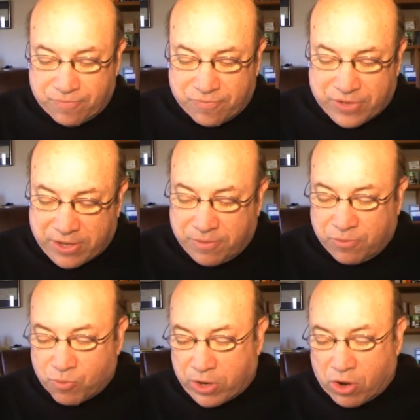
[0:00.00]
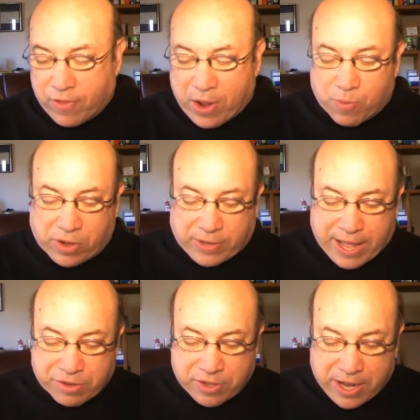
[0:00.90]
Didn't run all that well
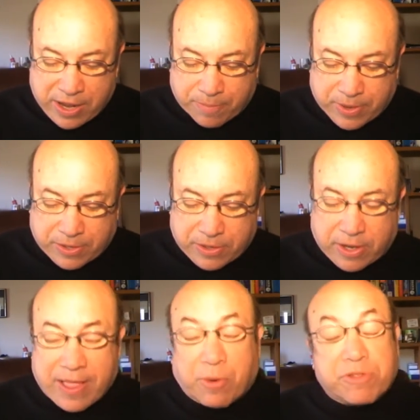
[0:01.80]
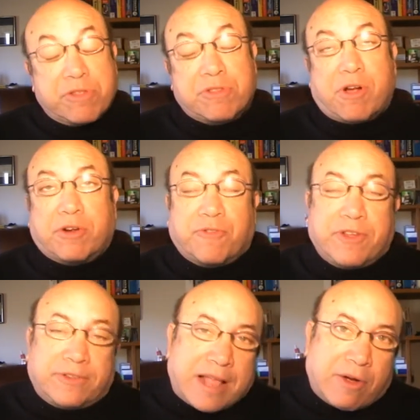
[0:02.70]
last time, but that was the starter
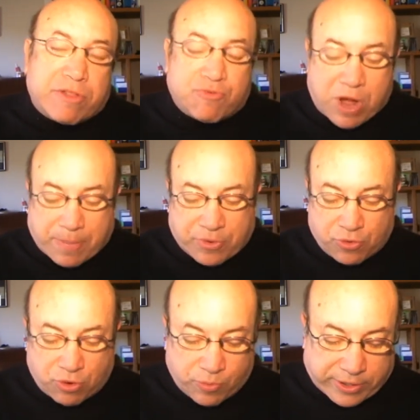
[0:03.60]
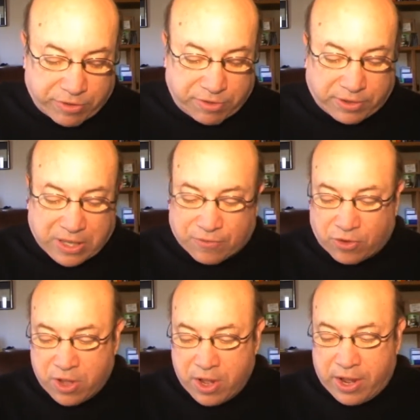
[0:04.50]
field. Now he's dropping to a realistic
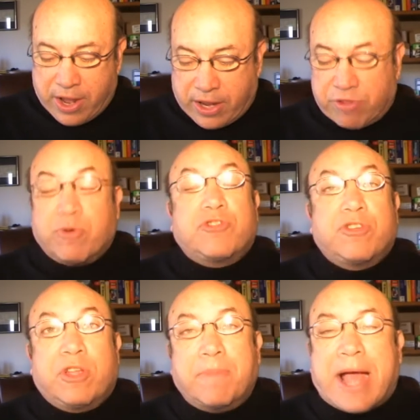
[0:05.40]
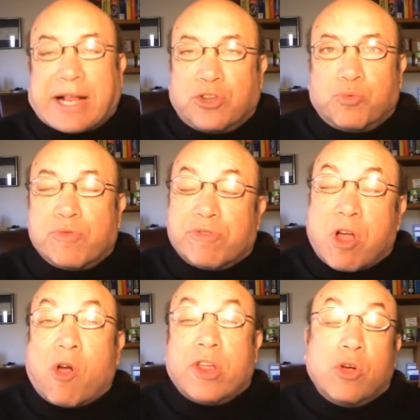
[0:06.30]
level and switching back to
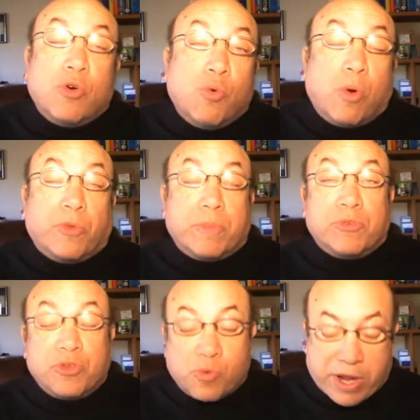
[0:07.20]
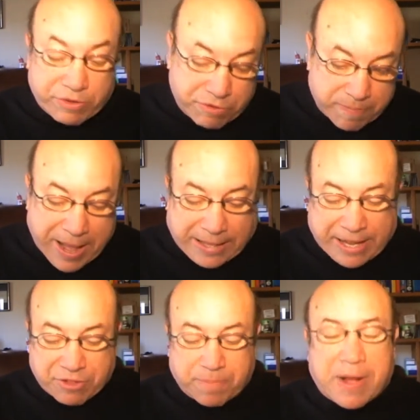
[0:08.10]
Rosario, who won with him 2 races back.
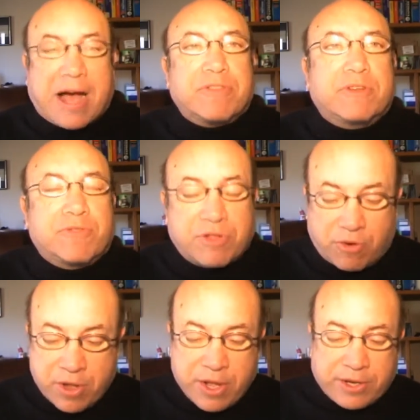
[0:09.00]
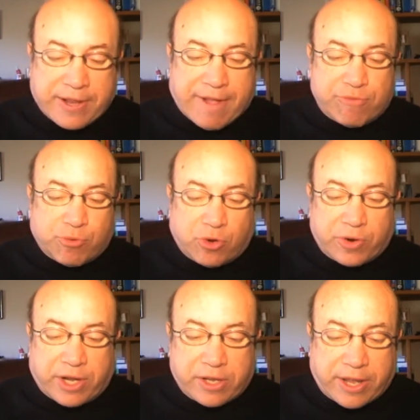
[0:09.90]
That's a positive. So Dave's
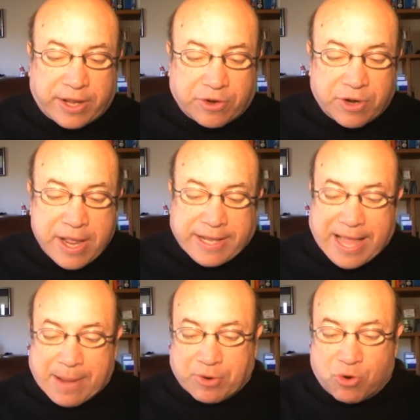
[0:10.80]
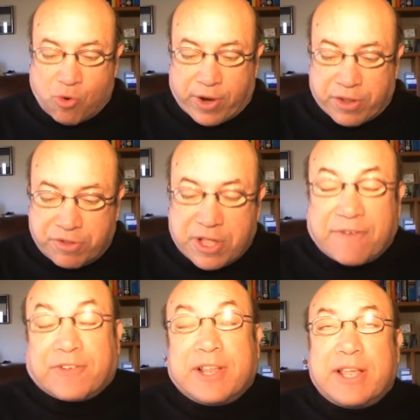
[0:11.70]
Ruler a contender. Camicory is
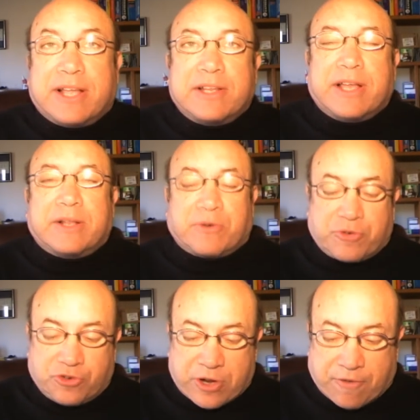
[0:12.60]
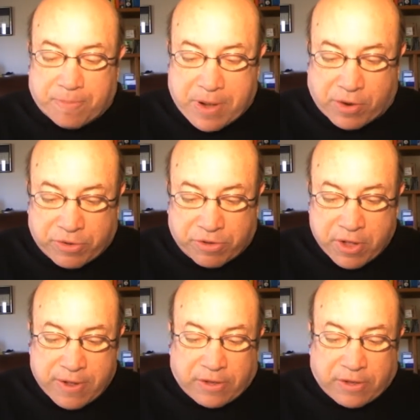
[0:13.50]
definitely a contender for Jeff Mullins.